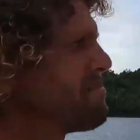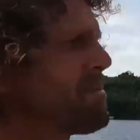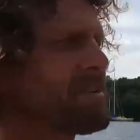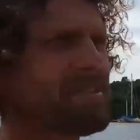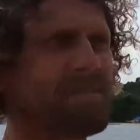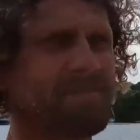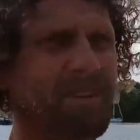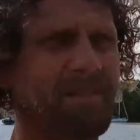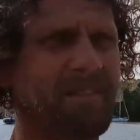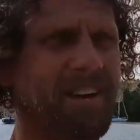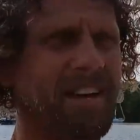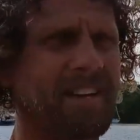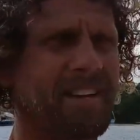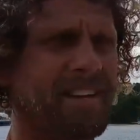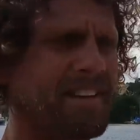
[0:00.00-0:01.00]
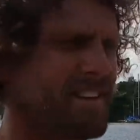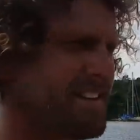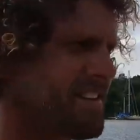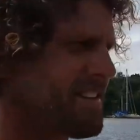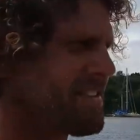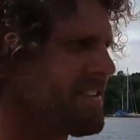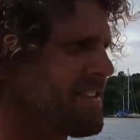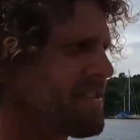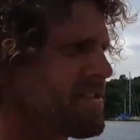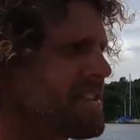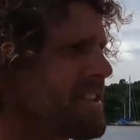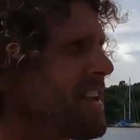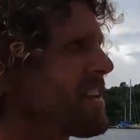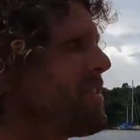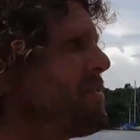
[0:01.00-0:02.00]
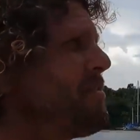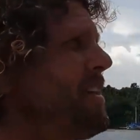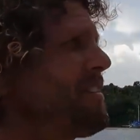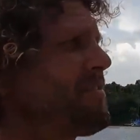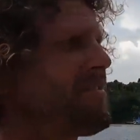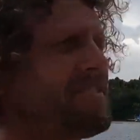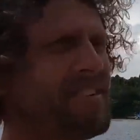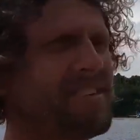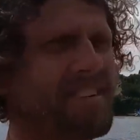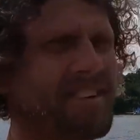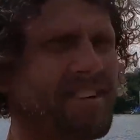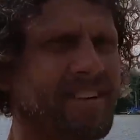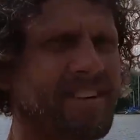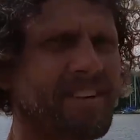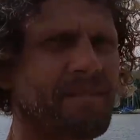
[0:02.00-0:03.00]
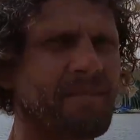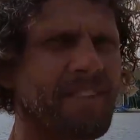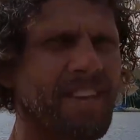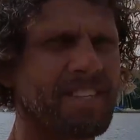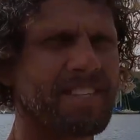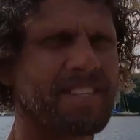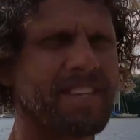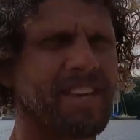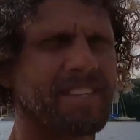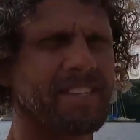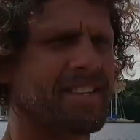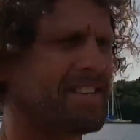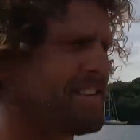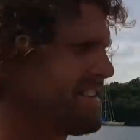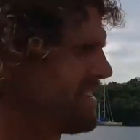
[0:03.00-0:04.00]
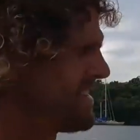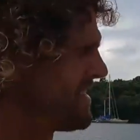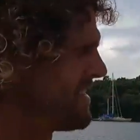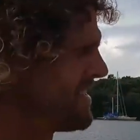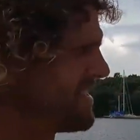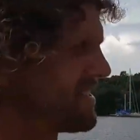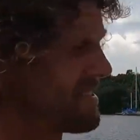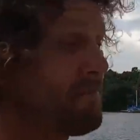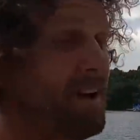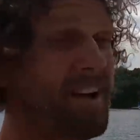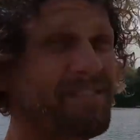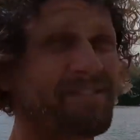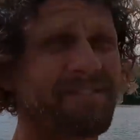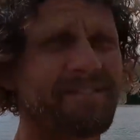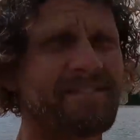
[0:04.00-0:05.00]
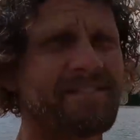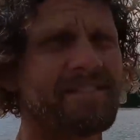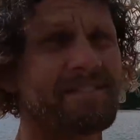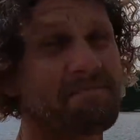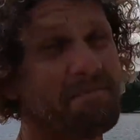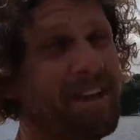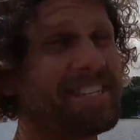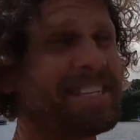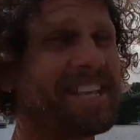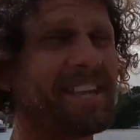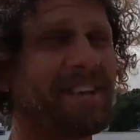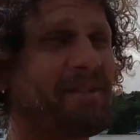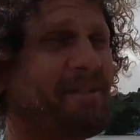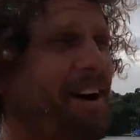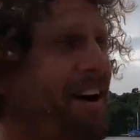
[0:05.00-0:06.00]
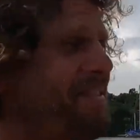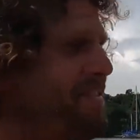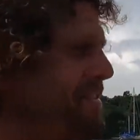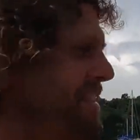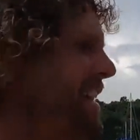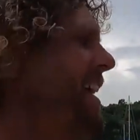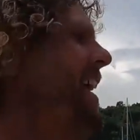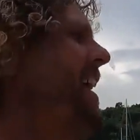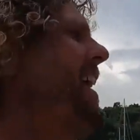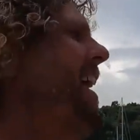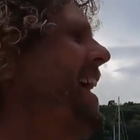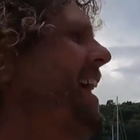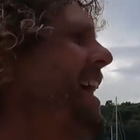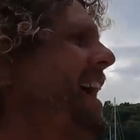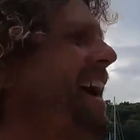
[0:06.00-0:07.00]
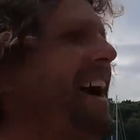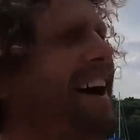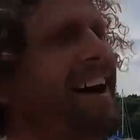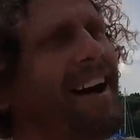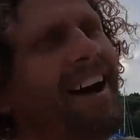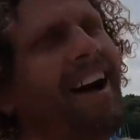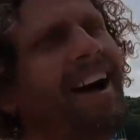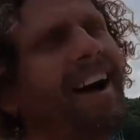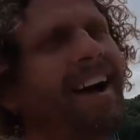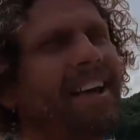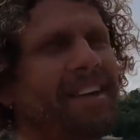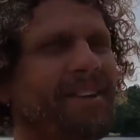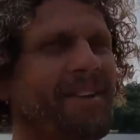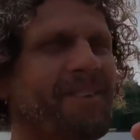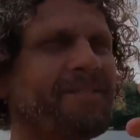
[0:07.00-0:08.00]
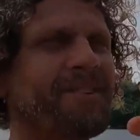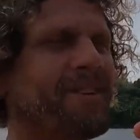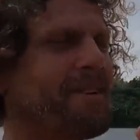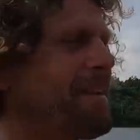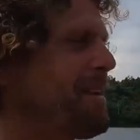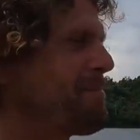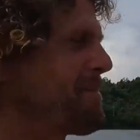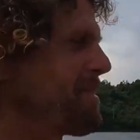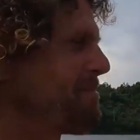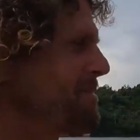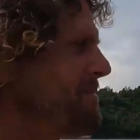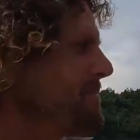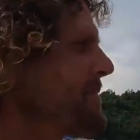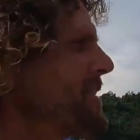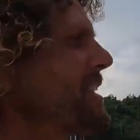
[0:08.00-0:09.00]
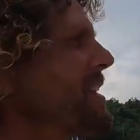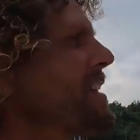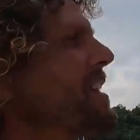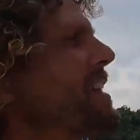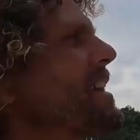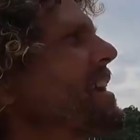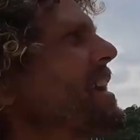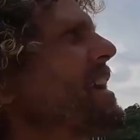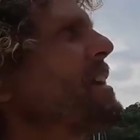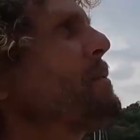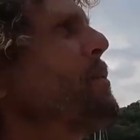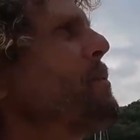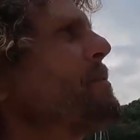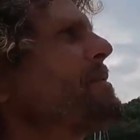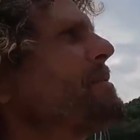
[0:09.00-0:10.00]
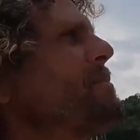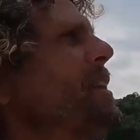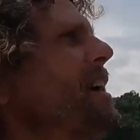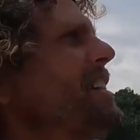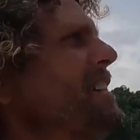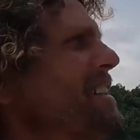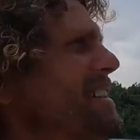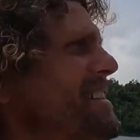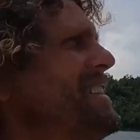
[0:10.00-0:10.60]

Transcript: Bosses me around, just like a wife without sex. Well, basically a wife. You know what I'm talking about, people. Ooh, what?